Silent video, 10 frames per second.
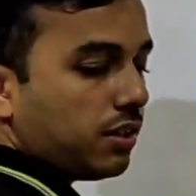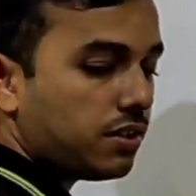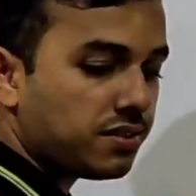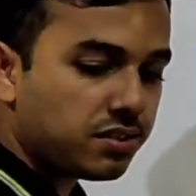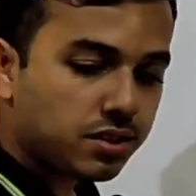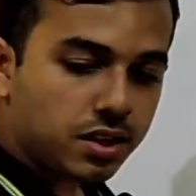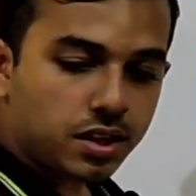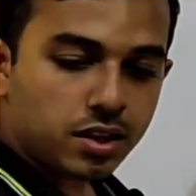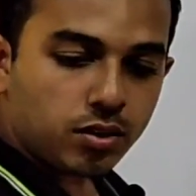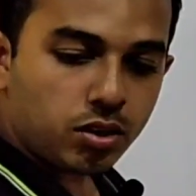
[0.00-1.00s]
This is
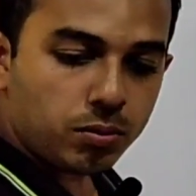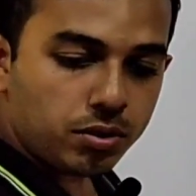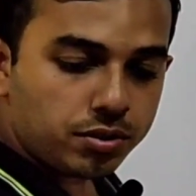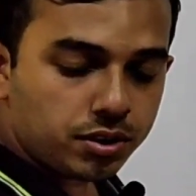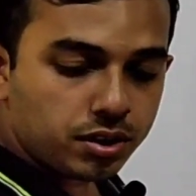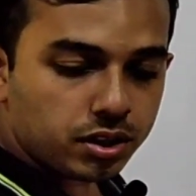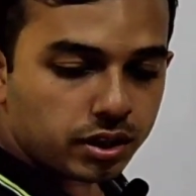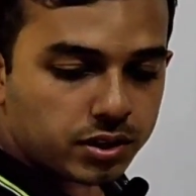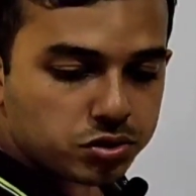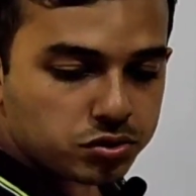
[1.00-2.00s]

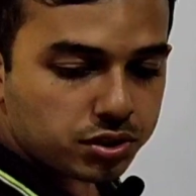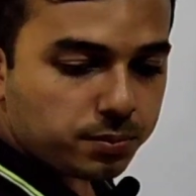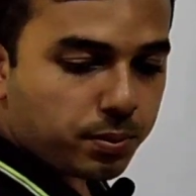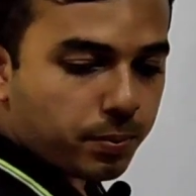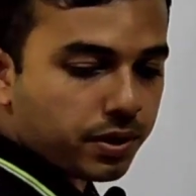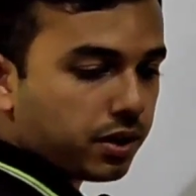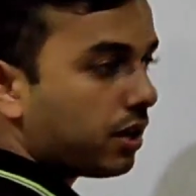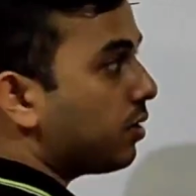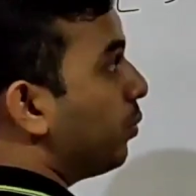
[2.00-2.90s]
combinative associative property, right?